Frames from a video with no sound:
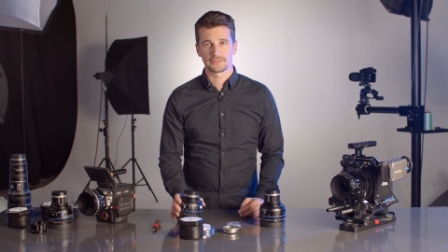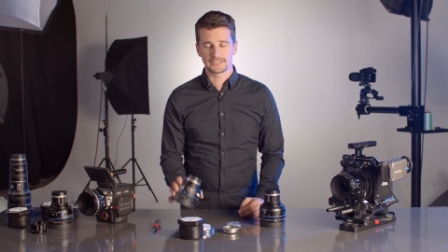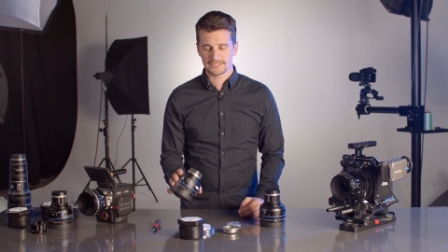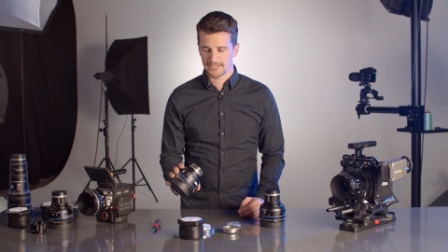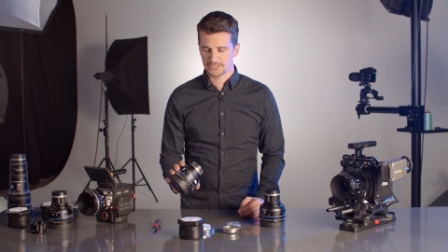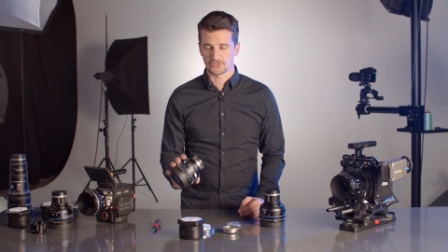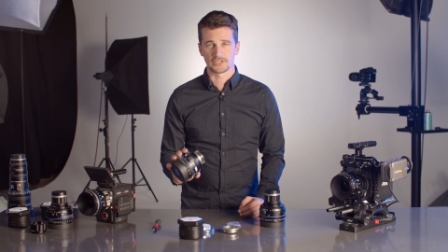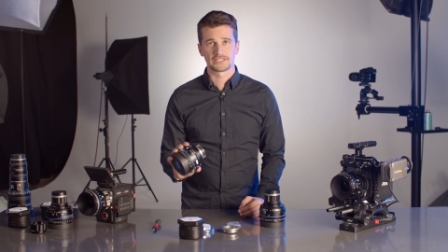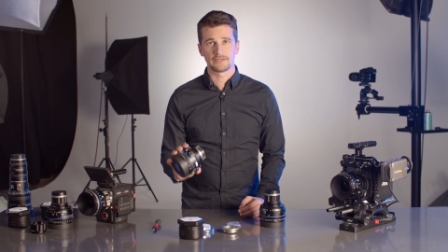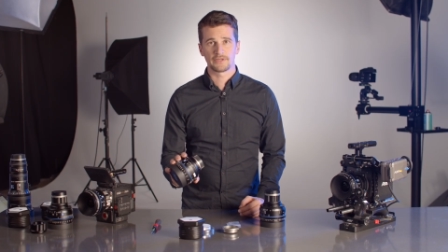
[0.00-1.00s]
In this case on a
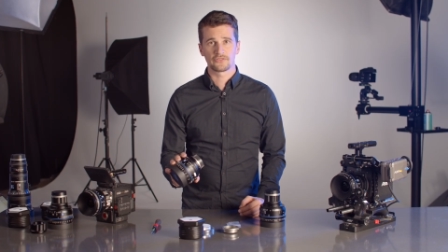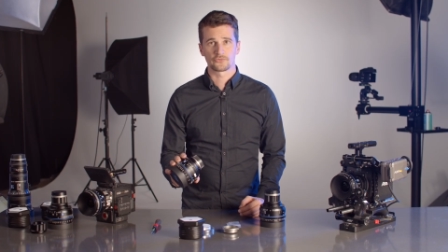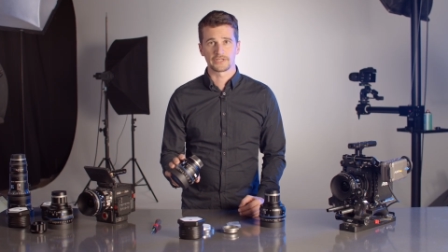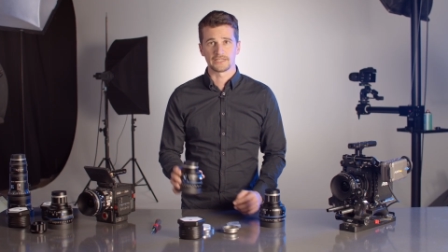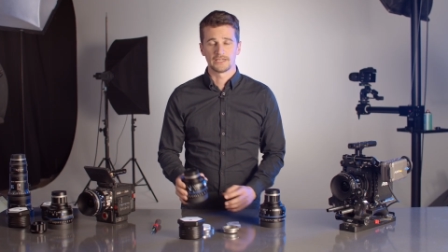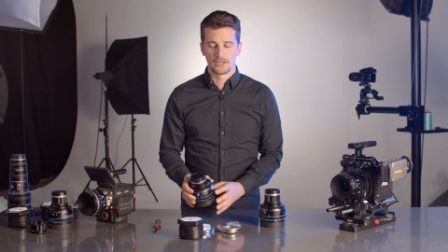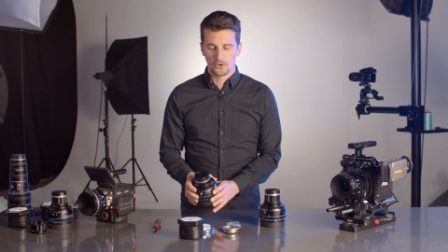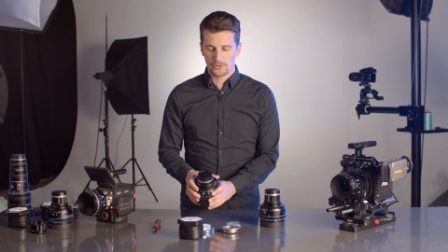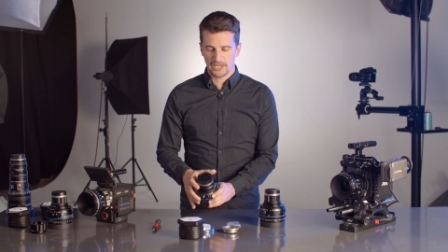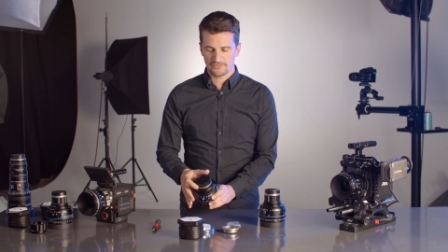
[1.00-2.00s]
CP3,
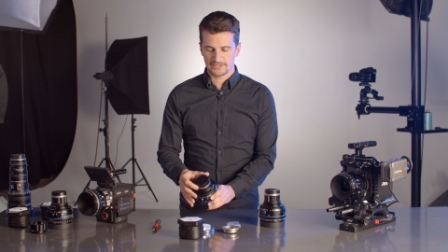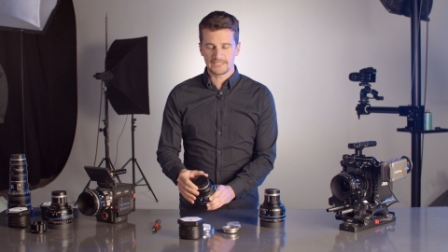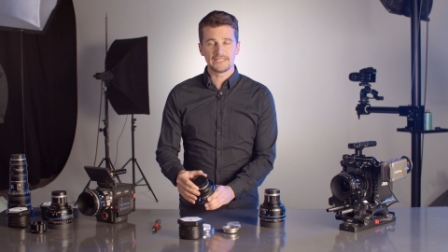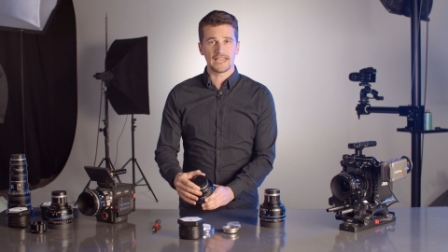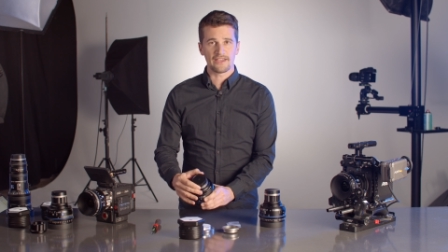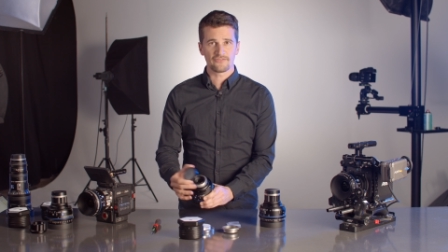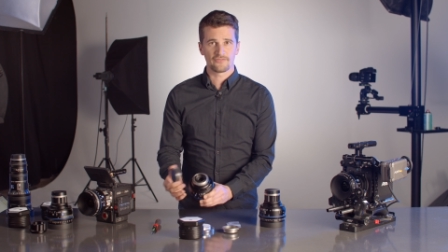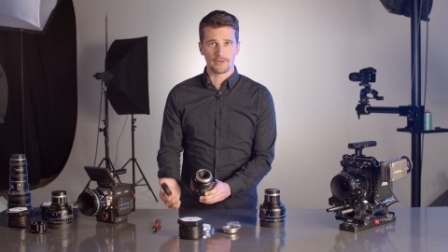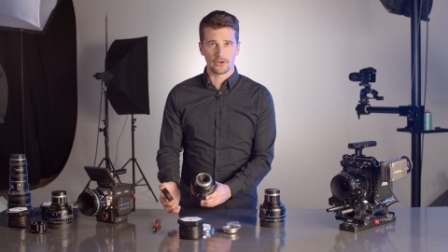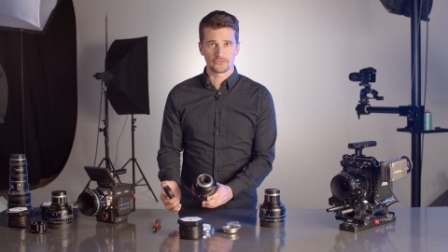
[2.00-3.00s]
we have an
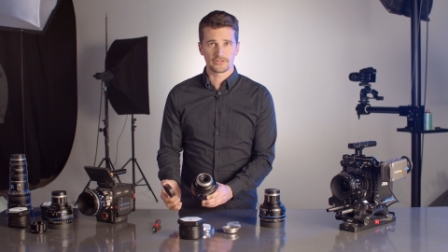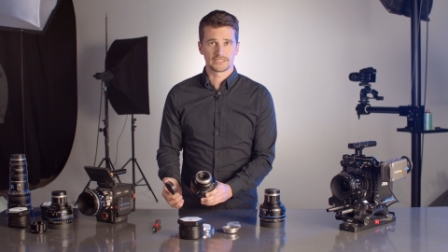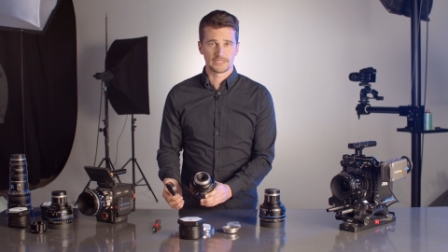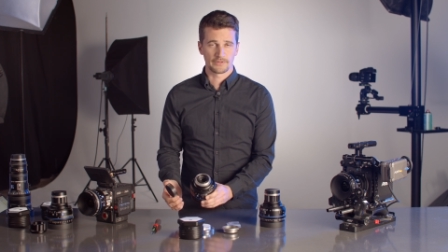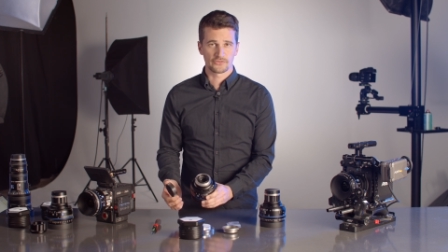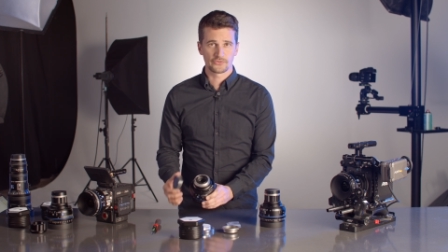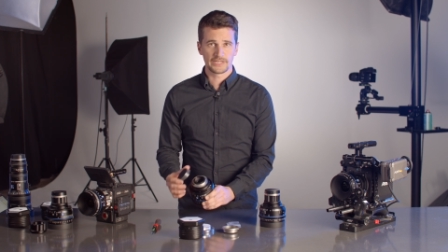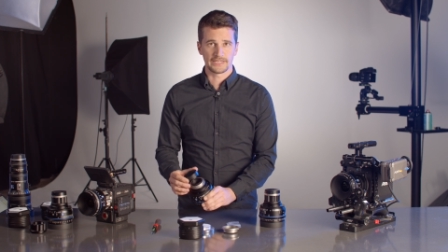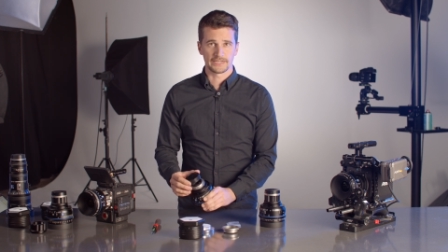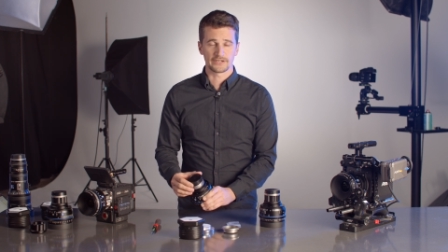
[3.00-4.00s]
EF mount
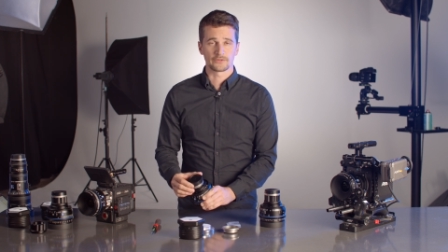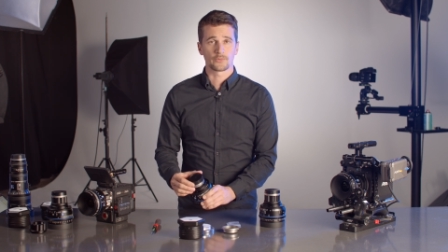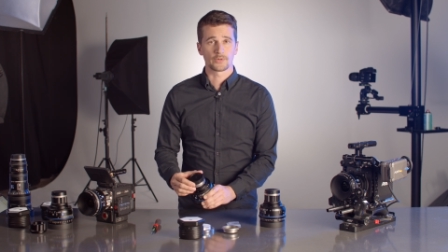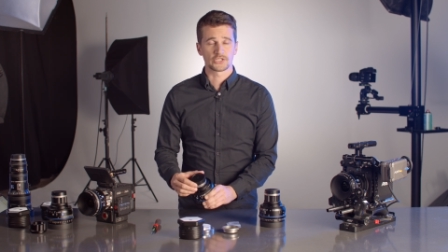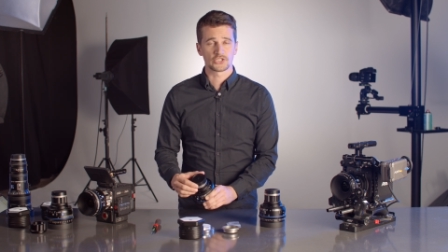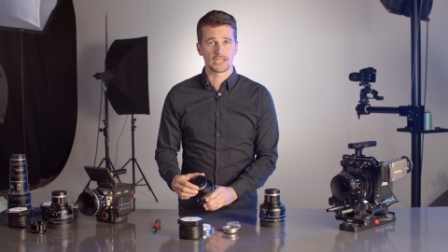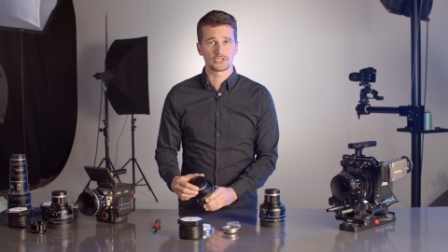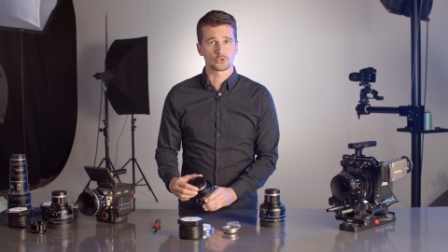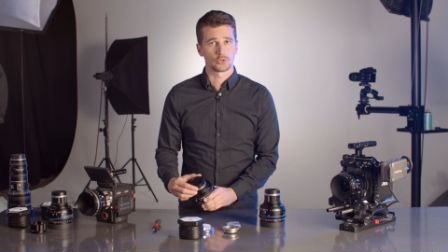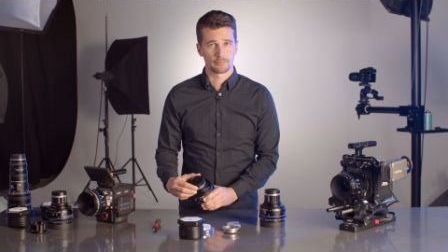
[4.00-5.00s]
CP3 here and we want to
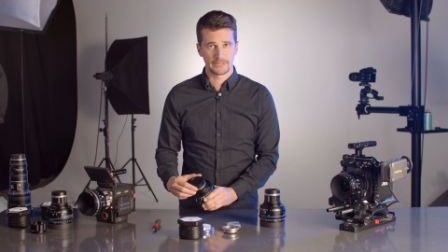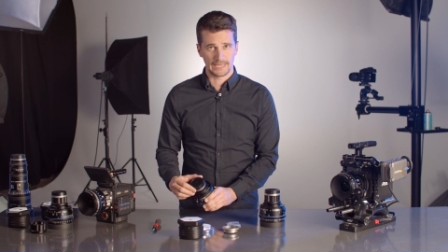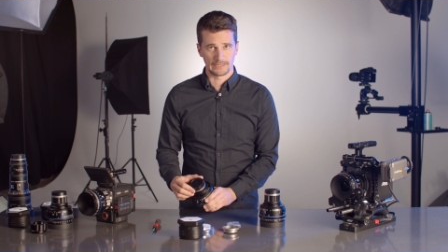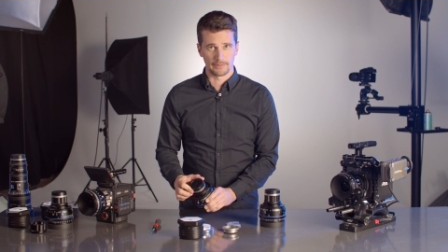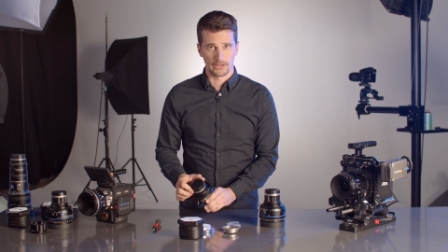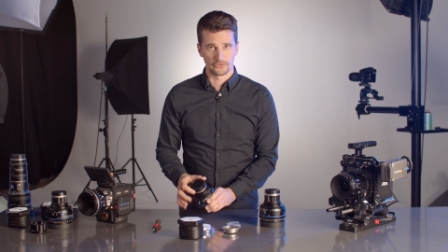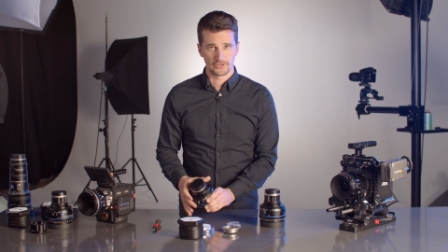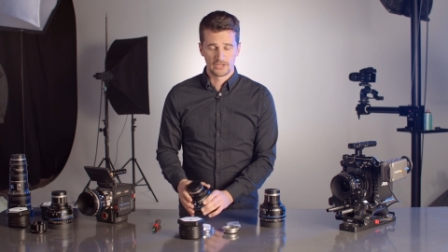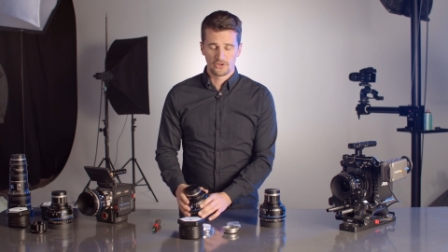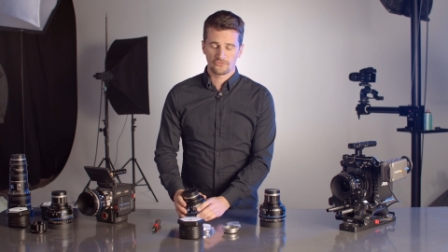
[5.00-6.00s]
change to a PL mount.
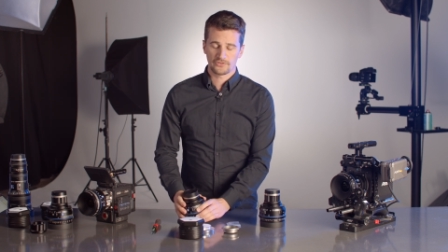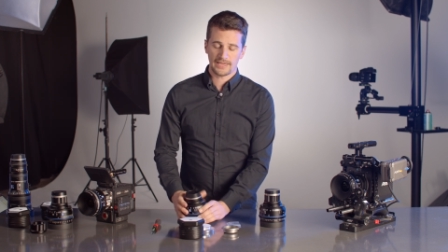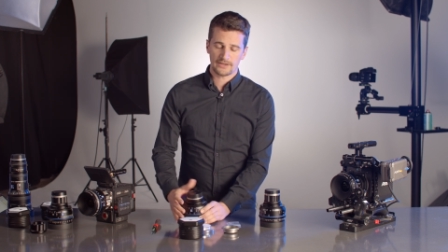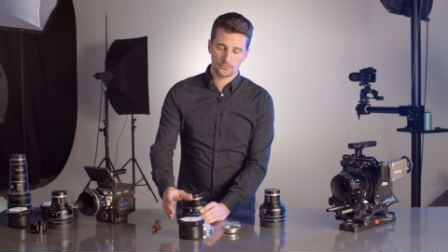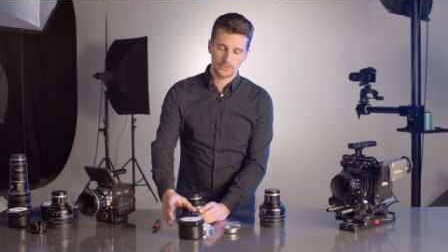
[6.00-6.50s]
For that